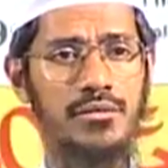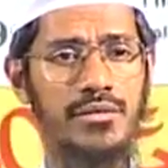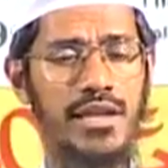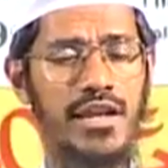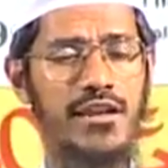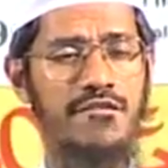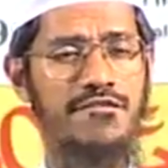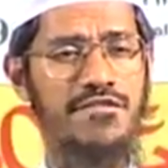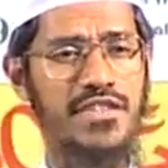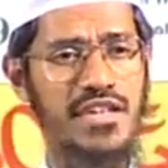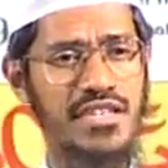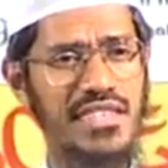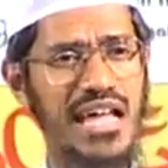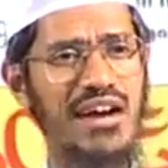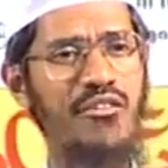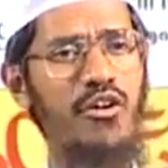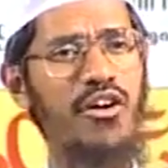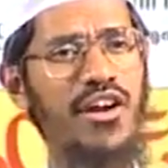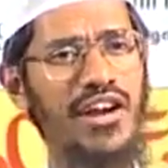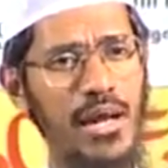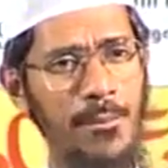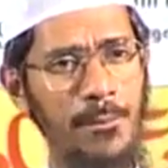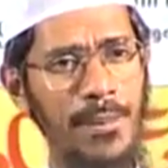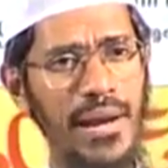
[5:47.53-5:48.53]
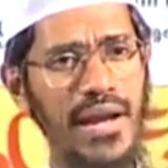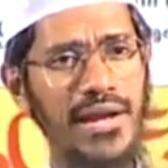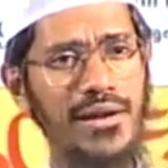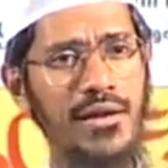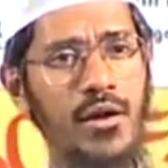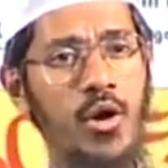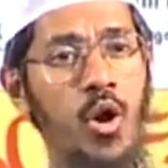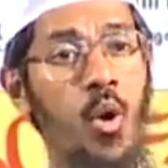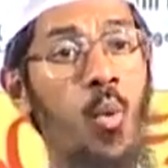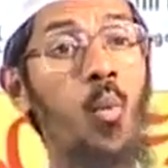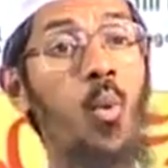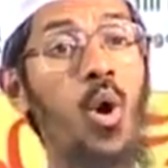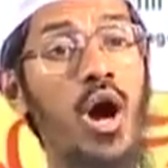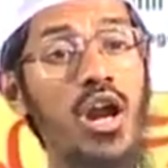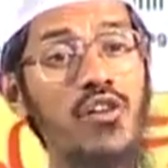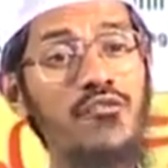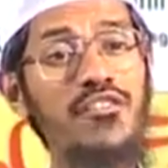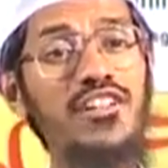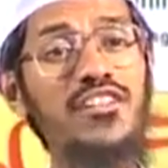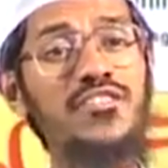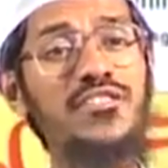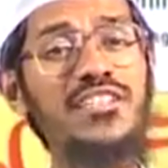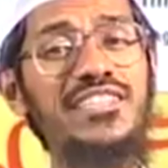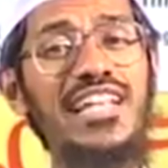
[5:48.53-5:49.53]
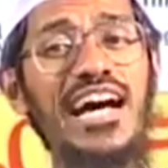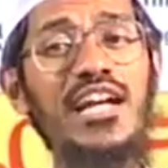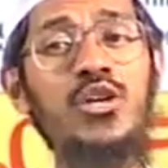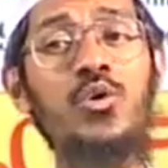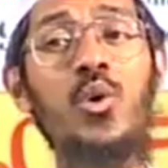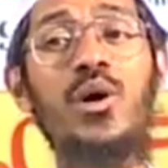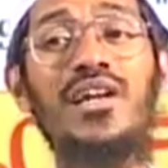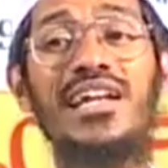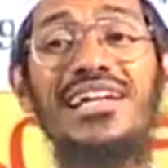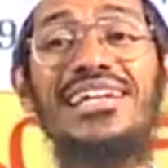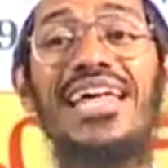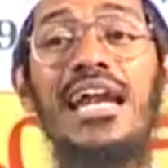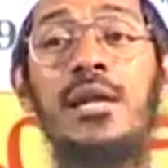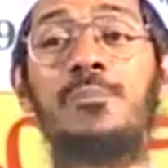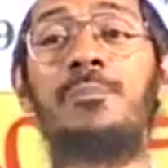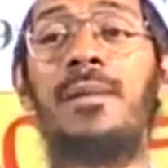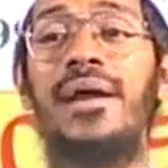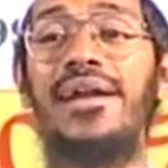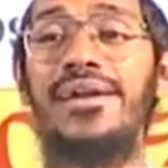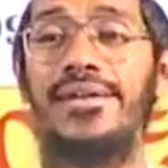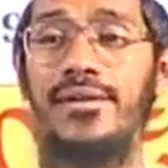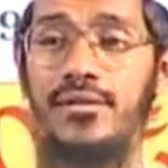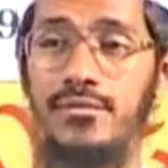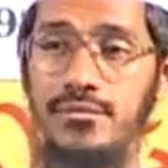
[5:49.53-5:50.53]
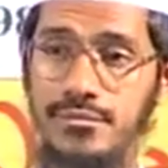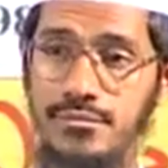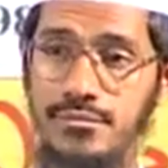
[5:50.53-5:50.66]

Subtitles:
that if Sita wanted a pet, what will Sita do with a dead pet?